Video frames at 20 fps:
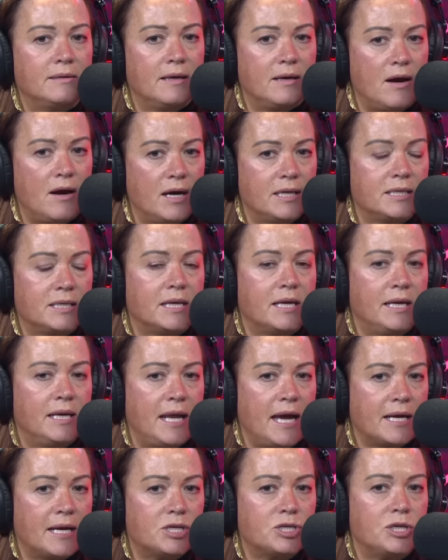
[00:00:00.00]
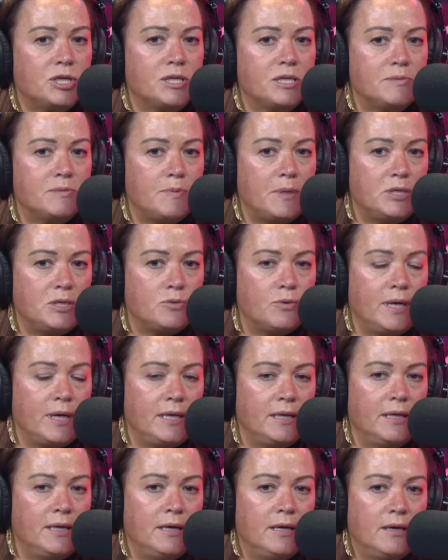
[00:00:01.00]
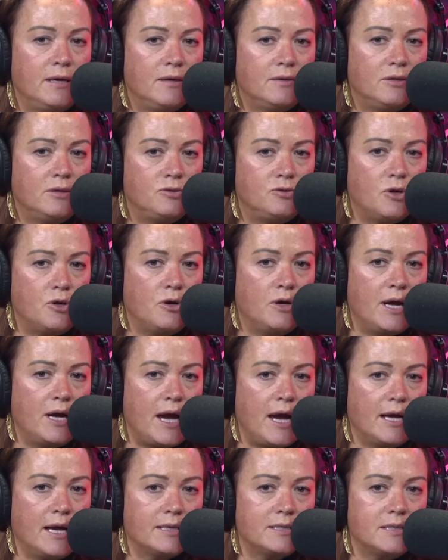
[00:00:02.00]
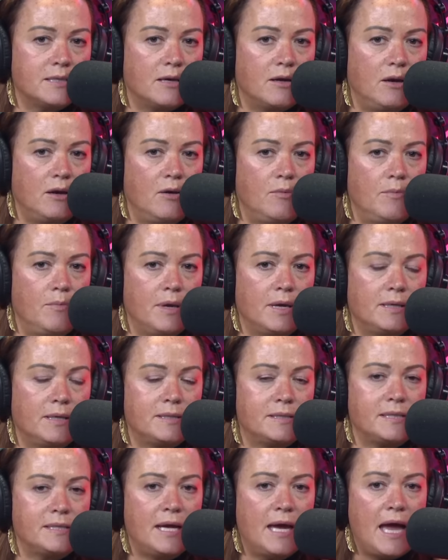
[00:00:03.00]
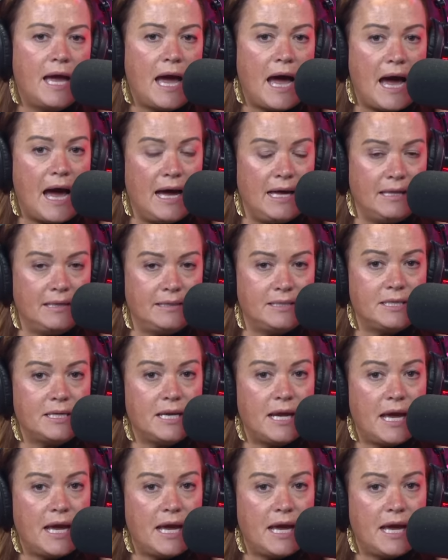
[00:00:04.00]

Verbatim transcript: the kind of connections between the drug gangs, the Colombians, and